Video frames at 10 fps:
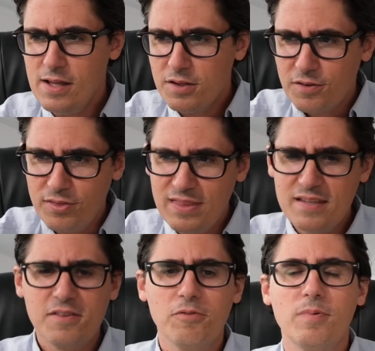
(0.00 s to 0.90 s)
So
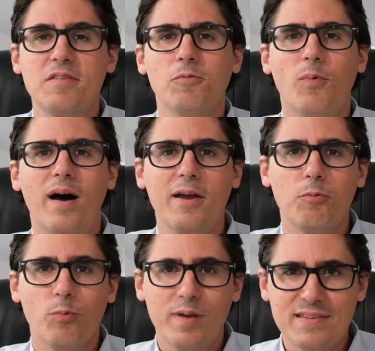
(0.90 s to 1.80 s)
this is the reason why
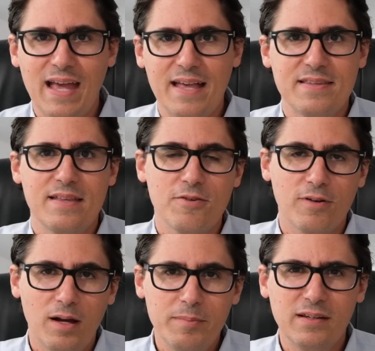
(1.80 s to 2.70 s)
risk assets are
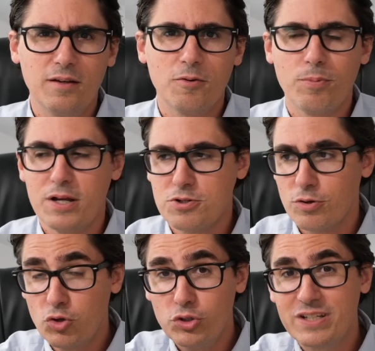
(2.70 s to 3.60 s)
coming under pressure,
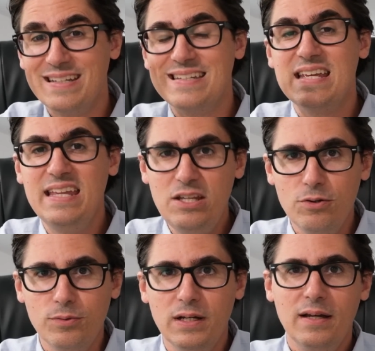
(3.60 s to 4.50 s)
could
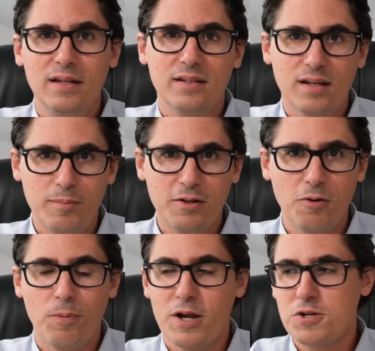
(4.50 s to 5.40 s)
continue to come under
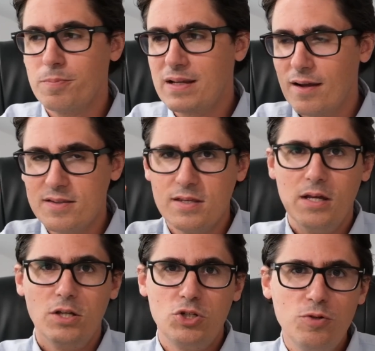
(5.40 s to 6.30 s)
pressure, because
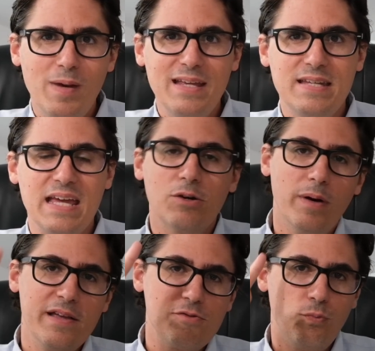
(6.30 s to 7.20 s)
two main
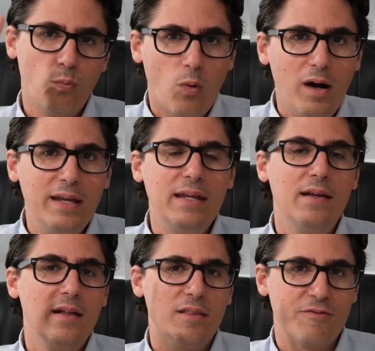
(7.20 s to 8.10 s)
takeaways. One,
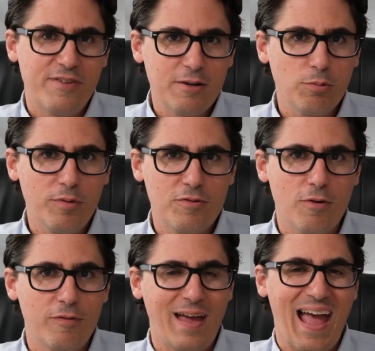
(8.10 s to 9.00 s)
the Federal
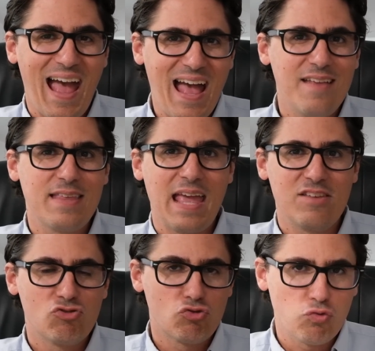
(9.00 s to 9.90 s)
Reserve has a
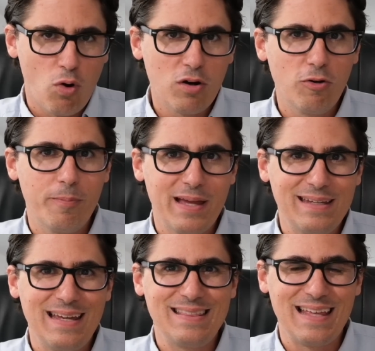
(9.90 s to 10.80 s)
stronger
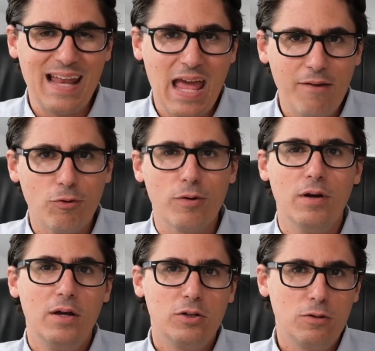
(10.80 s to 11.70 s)
mandate than ever
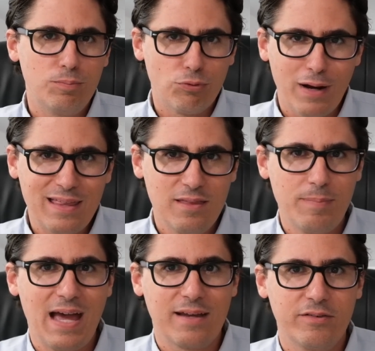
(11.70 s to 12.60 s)
to break the
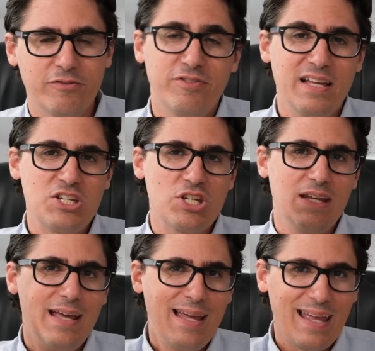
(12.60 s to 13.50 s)
back of inflation.
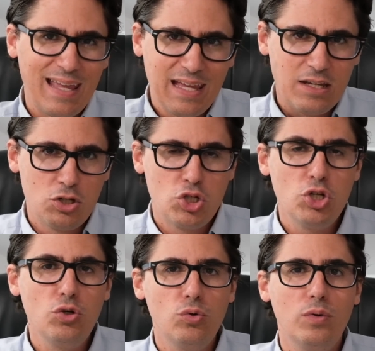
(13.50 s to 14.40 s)
And
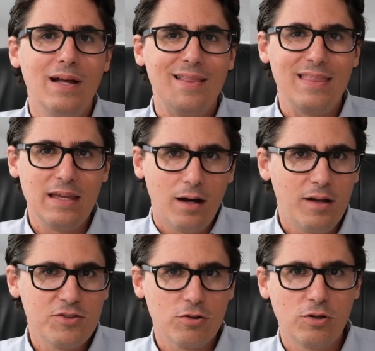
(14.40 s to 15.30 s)
two, the
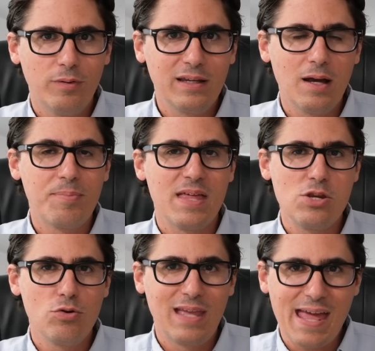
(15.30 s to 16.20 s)
odds are going up that
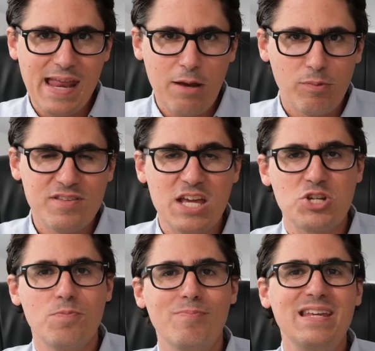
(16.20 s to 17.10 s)
you get a
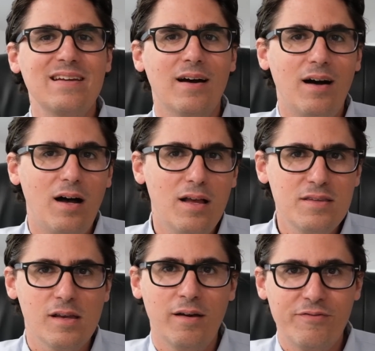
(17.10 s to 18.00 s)
recession
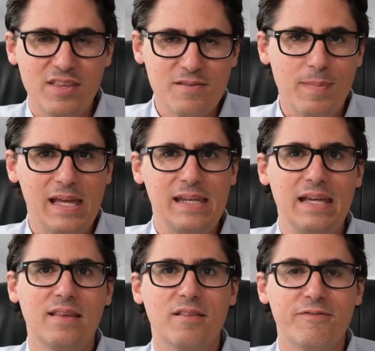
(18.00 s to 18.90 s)
because of this
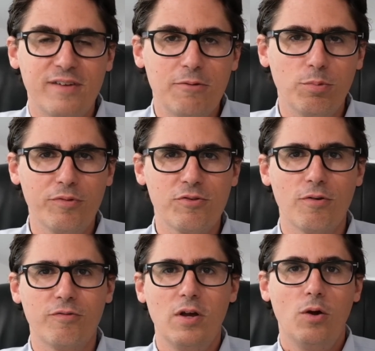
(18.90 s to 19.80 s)
mandate that the Federal
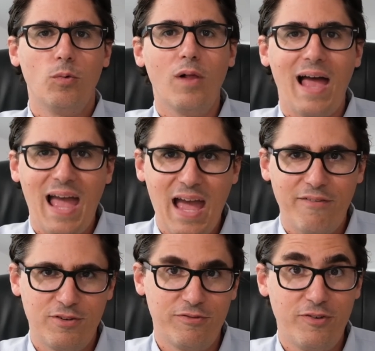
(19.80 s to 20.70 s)
Reserve will
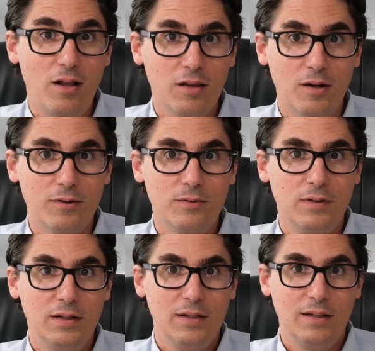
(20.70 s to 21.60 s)
have to follow
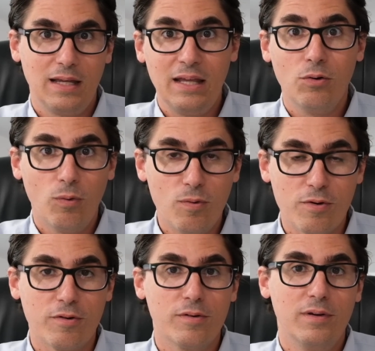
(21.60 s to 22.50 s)
in
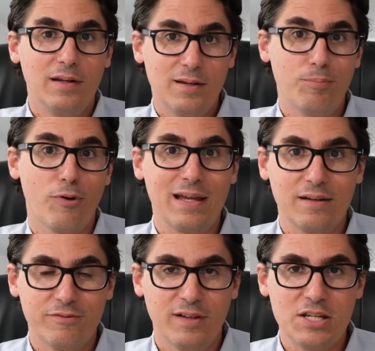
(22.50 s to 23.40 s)
order to break
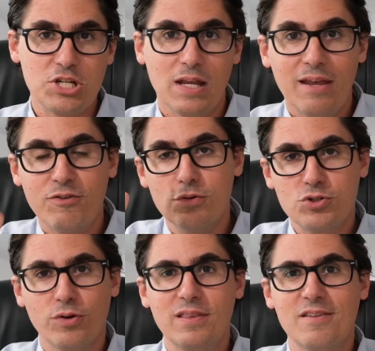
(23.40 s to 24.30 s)
inflation. If you
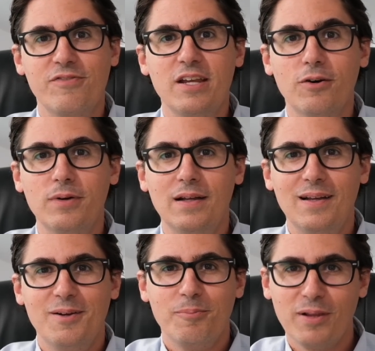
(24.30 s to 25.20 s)
enjoyed this video,
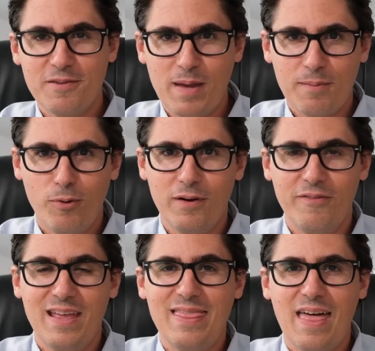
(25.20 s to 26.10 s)
please make a point of
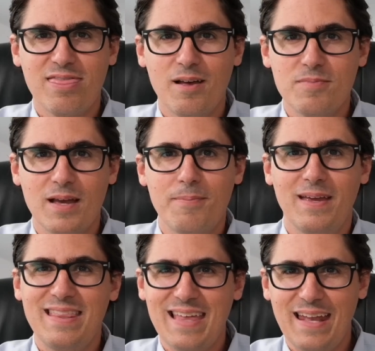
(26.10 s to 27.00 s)
hitting that thumbs up,
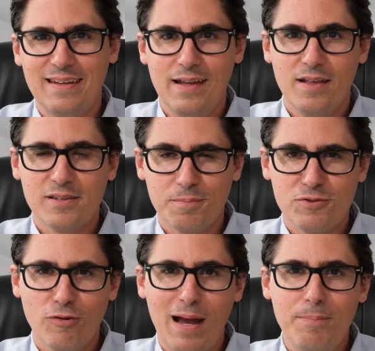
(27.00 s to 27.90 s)
hit that
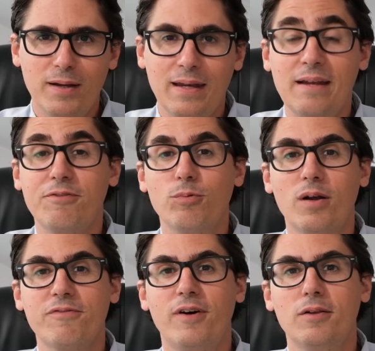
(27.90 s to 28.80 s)
subscribe button. And if you want
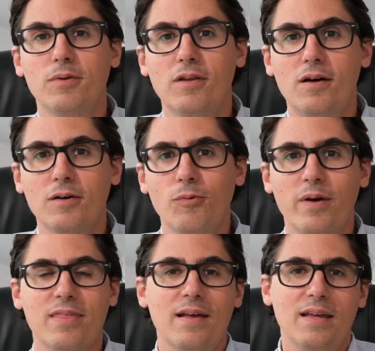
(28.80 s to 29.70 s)
to follow along
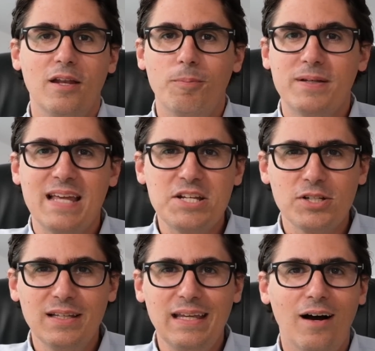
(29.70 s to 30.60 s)
with,
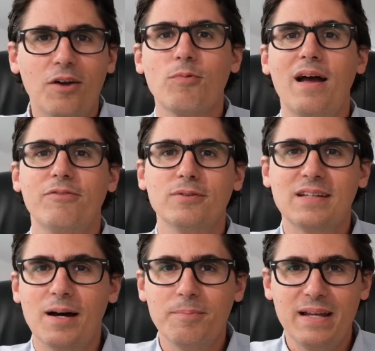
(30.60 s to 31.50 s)
potentially unrivaled
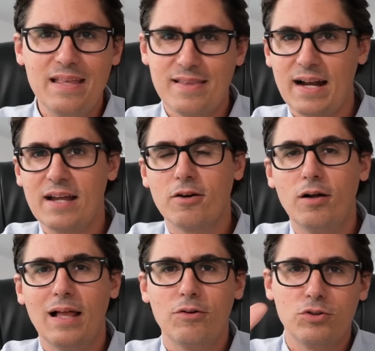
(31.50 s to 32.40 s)
companies that I
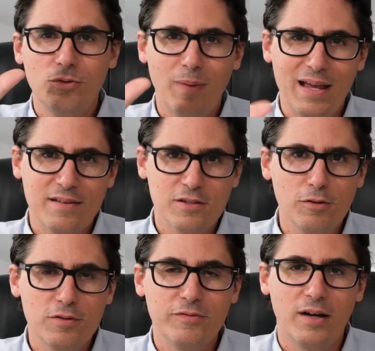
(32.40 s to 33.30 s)
call out to my
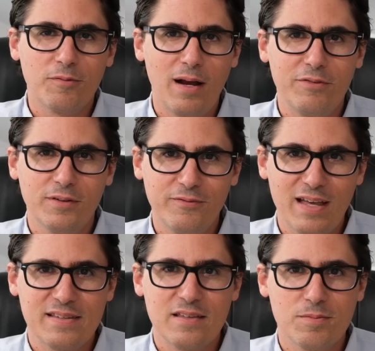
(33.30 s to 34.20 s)
exclusive Unrivaled
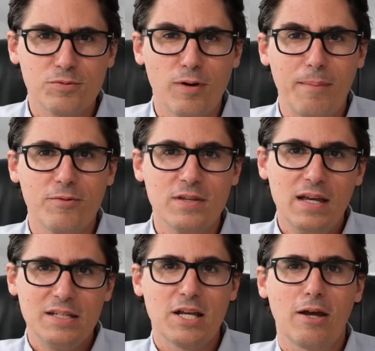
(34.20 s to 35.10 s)
Investing subscribers,
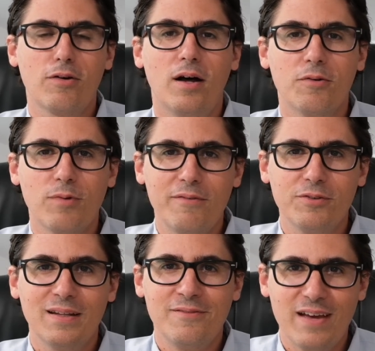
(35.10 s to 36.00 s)
check out
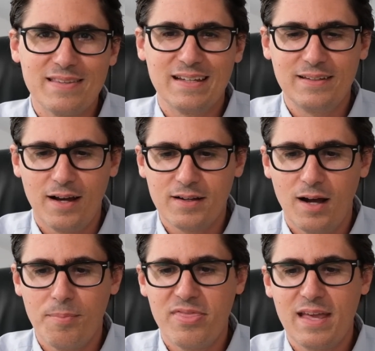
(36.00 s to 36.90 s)

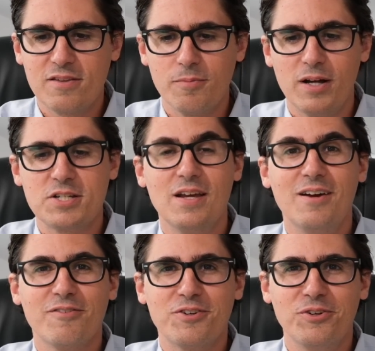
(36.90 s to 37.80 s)
unrivaledinvesting.com. Thanks so much
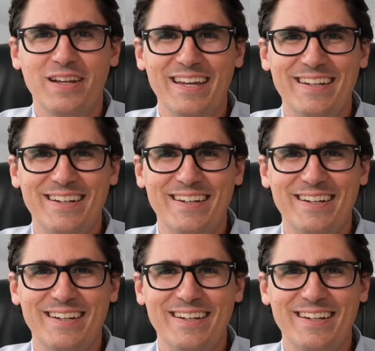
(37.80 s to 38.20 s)
for tuning in.